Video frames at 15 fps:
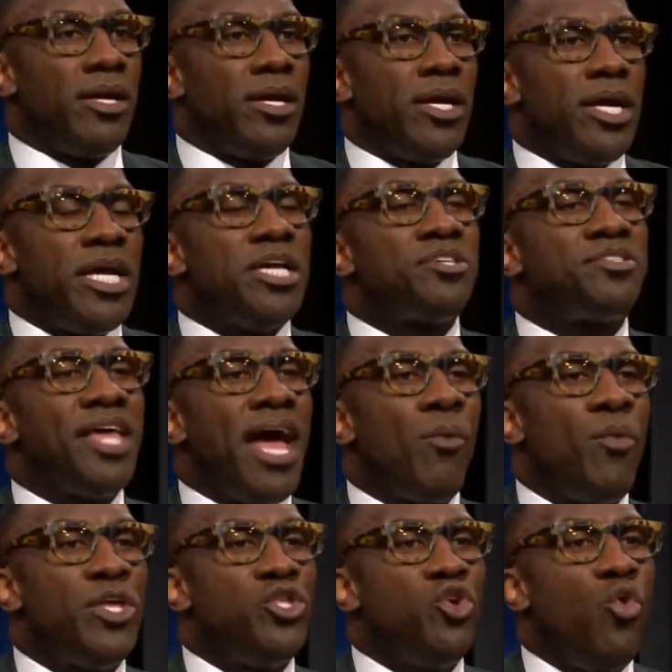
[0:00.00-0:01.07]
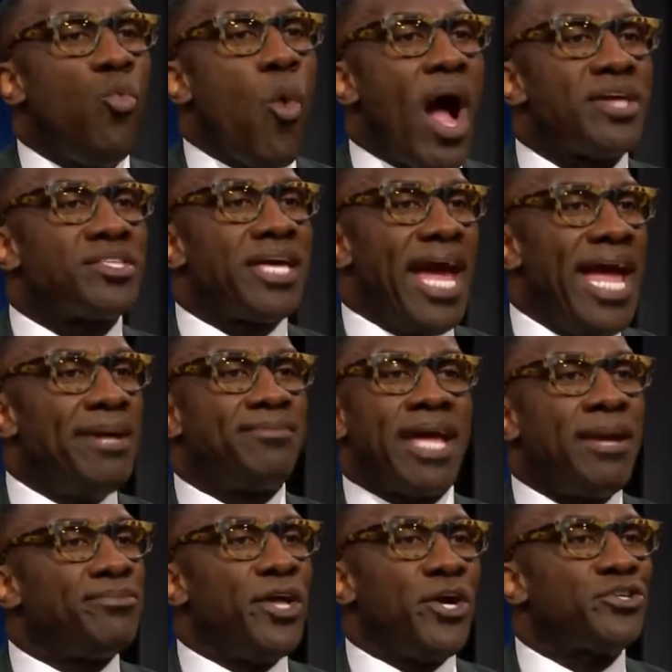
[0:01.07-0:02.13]
is that when you watch game tape,
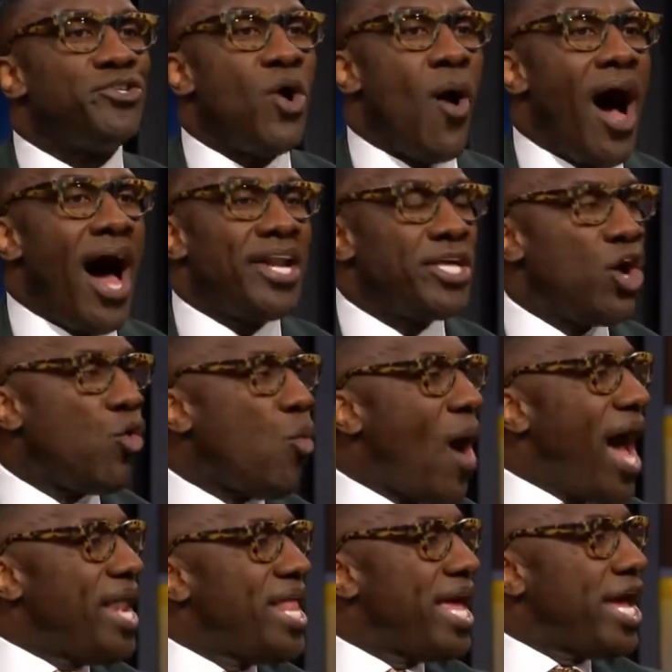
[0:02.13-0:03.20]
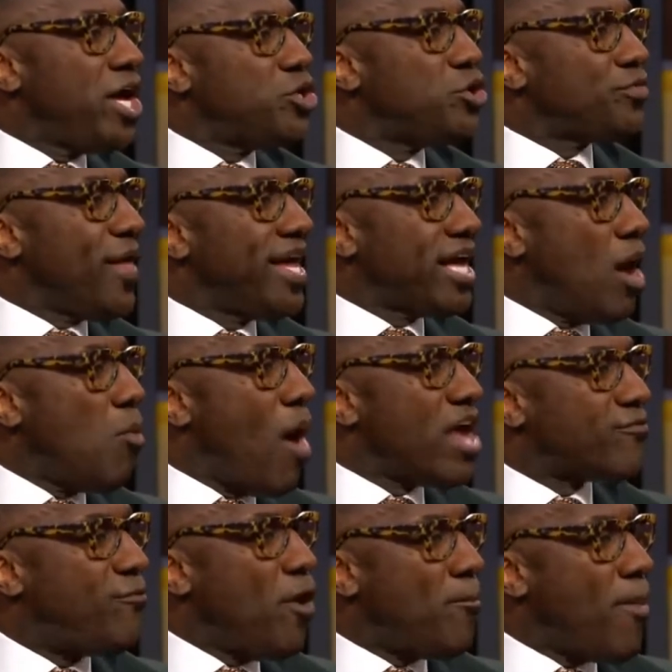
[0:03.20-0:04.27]
there's no audio. Why the hell you think I watch
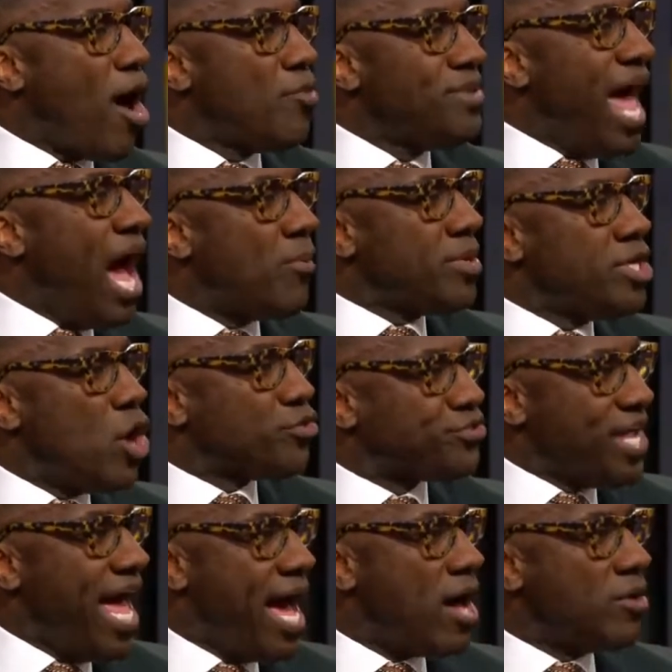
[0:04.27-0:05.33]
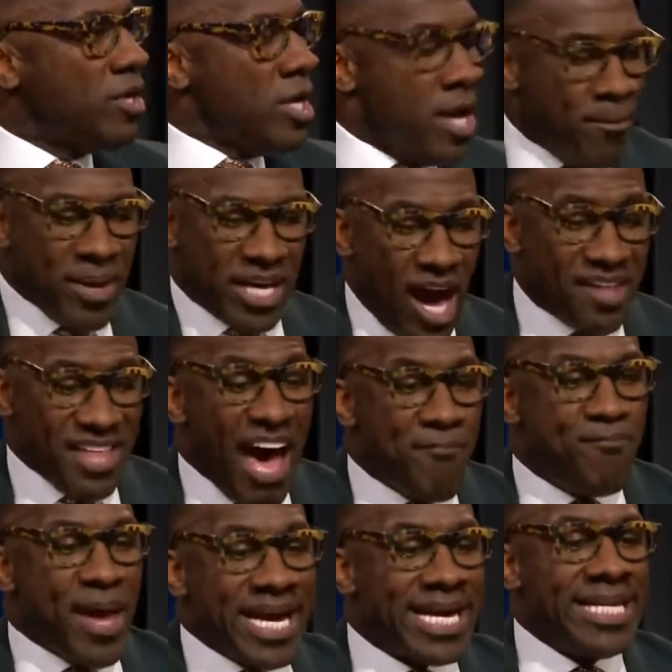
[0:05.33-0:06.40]
football now with no sound? Because I've
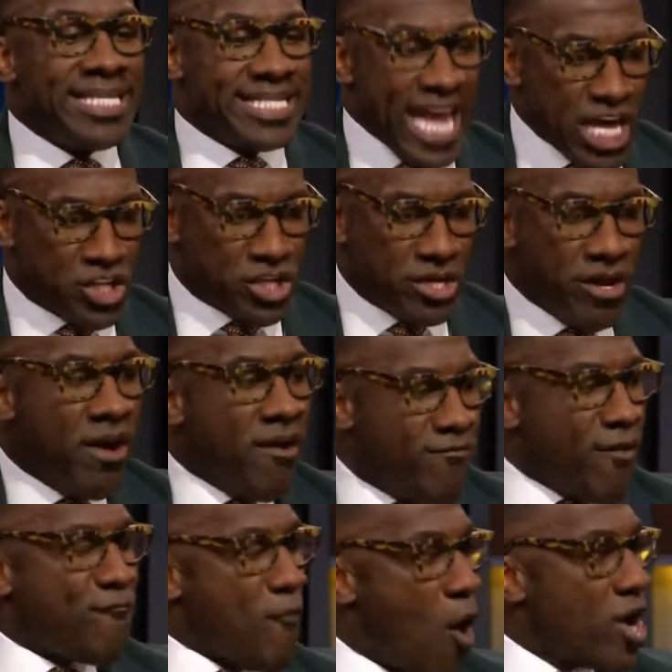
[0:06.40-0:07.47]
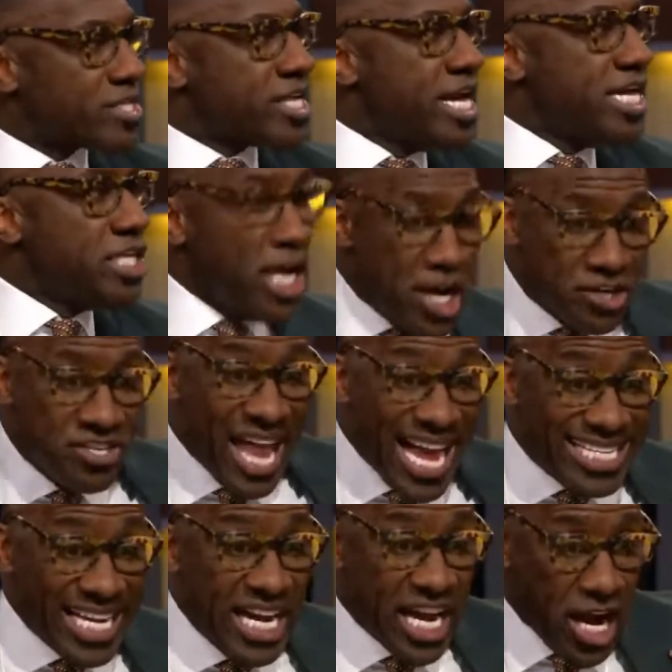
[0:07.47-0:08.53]
been conditioned for 14 years not
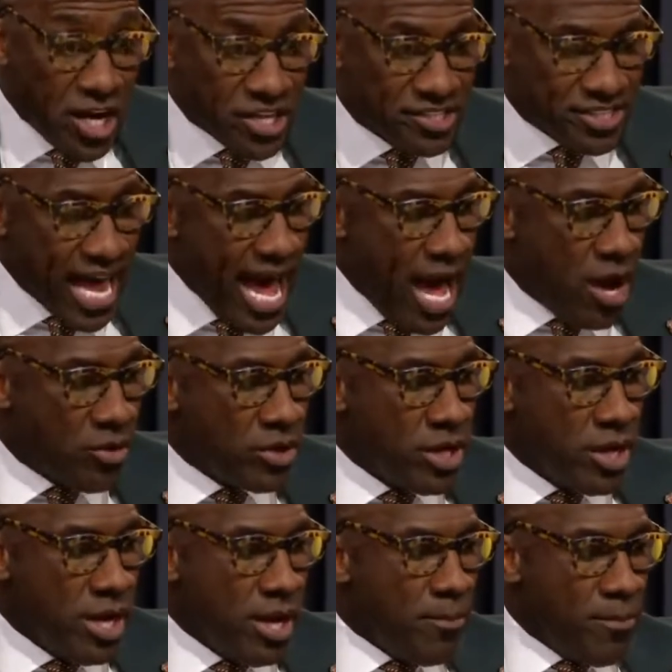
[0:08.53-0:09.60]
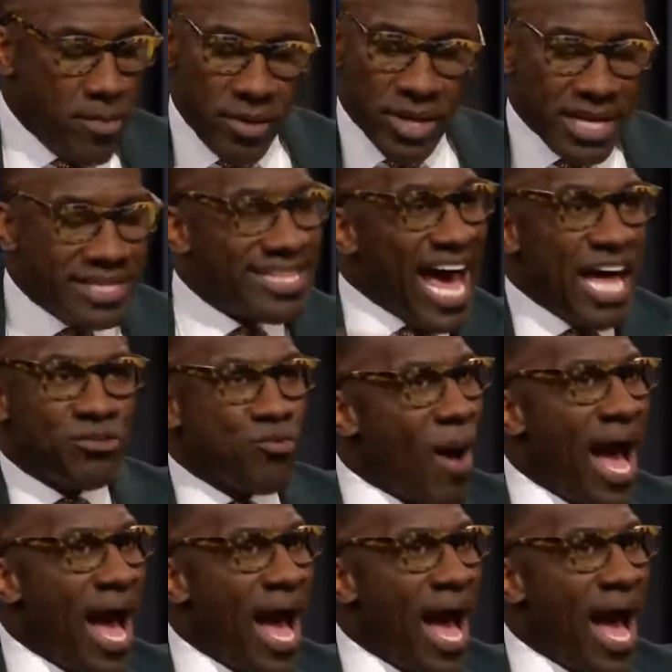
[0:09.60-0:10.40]
to hear the sound. That's why